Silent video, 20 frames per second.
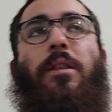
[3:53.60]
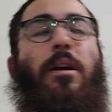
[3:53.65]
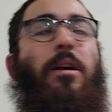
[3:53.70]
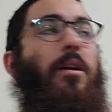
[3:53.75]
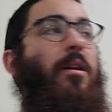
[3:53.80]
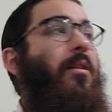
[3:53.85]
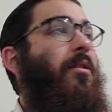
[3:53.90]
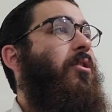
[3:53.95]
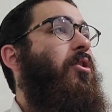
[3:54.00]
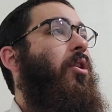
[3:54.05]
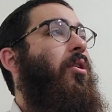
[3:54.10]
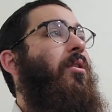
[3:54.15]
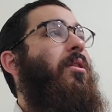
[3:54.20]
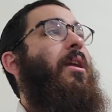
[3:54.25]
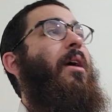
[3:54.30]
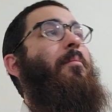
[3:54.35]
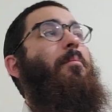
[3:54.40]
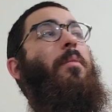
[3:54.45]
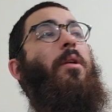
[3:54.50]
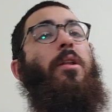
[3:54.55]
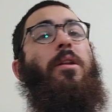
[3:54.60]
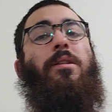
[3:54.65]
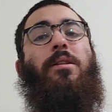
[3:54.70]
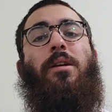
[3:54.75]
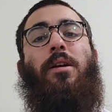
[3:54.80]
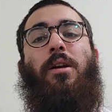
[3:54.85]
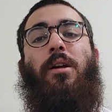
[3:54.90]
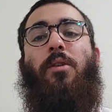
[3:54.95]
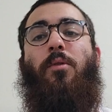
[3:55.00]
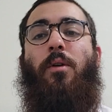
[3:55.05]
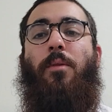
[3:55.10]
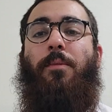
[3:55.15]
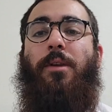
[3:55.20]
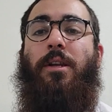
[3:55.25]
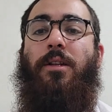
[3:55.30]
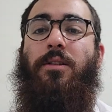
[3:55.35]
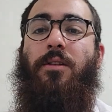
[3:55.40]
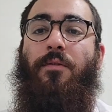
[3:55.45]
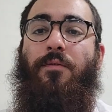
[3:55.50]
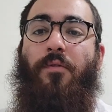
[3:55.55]
they're going to turn that military
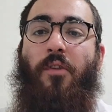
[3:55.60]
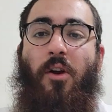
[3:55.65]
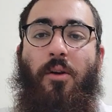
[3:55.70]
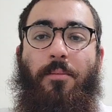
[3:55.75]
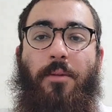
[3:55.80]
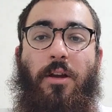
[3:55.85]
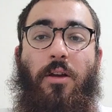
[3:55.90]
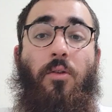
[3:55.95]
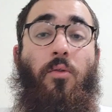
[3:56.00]
equipment into farming